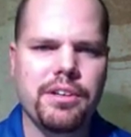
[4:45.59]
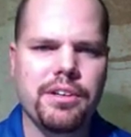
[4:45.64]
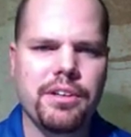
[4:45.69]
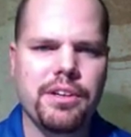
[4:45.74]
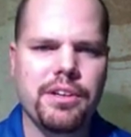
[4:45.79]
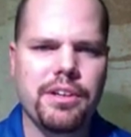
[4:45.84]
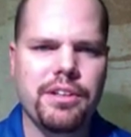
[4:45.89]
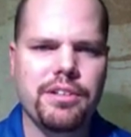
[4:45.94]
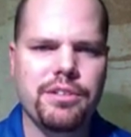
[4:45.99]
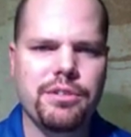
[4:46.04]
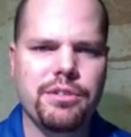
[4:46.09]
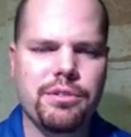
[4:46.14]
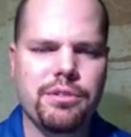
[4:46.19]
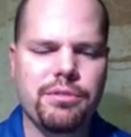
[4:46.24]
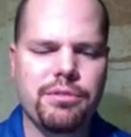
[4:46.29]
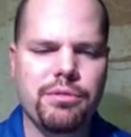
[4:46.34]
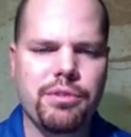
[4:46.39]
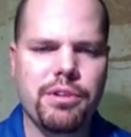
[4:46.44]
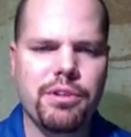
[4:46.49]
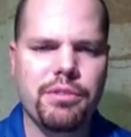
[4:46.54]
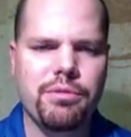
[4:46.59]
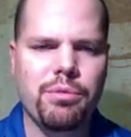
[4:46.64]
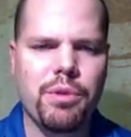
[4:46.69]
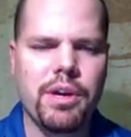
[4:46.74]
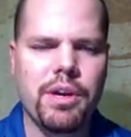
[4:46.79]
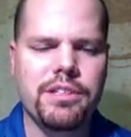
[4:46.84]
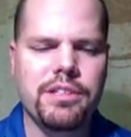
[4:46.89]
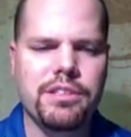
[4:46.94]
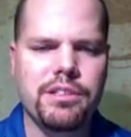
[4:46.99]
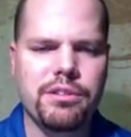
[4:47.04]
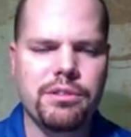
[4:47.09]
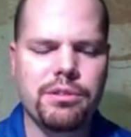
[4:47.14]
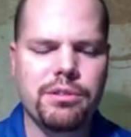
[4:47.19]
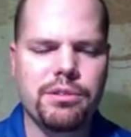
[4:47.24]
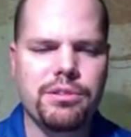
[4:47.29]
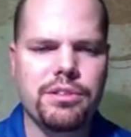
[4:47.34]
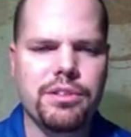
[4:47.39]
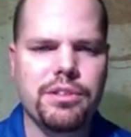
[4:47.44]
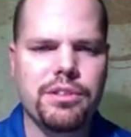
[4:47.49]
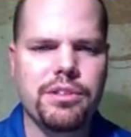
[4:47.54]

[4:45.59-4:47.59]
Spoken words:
Okay, so if y is the girls,